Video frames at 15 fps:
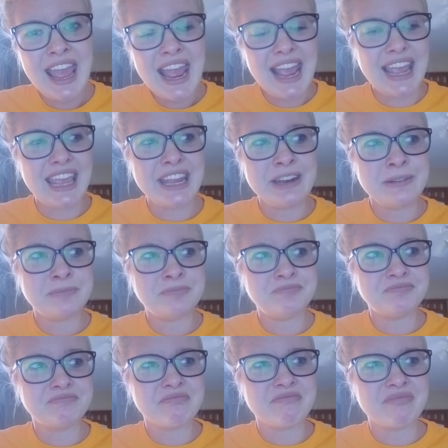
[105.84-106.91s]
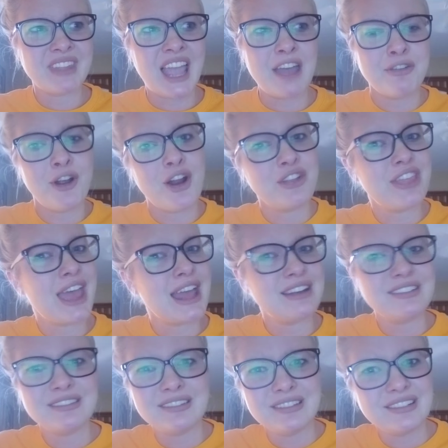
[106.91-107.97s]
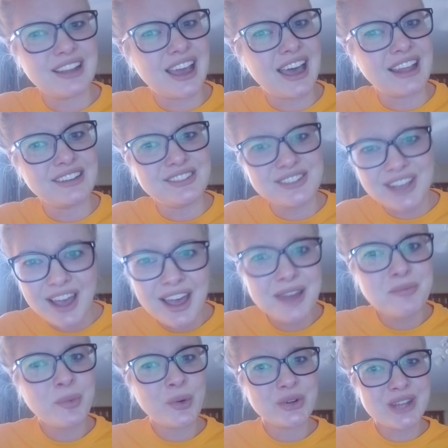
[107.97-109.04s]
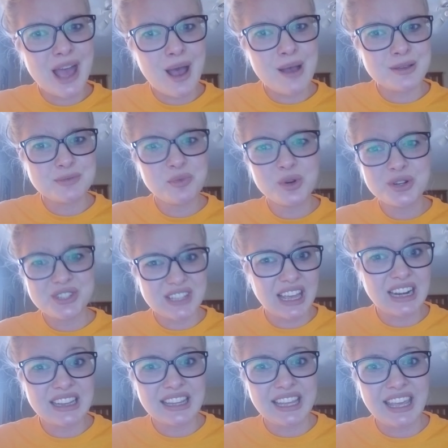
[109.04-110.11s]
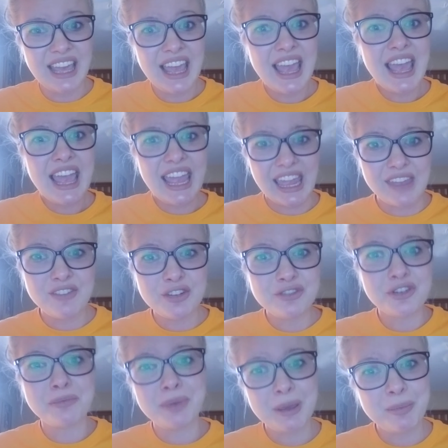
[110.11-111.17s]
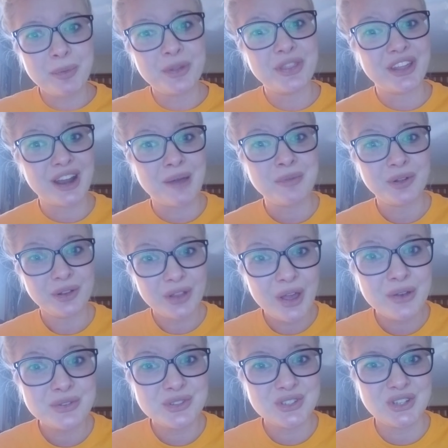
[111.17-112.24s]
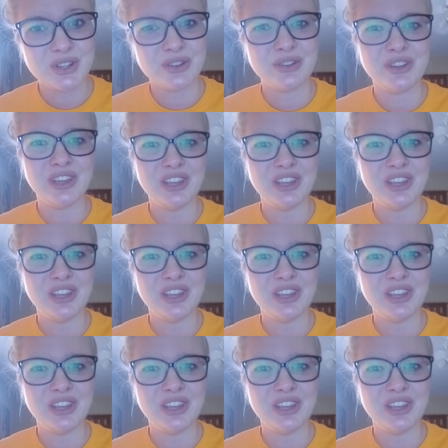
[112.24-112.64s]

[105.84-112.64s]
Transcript: And I've heard that a ton more times, more subtly, even from people that I'm close to,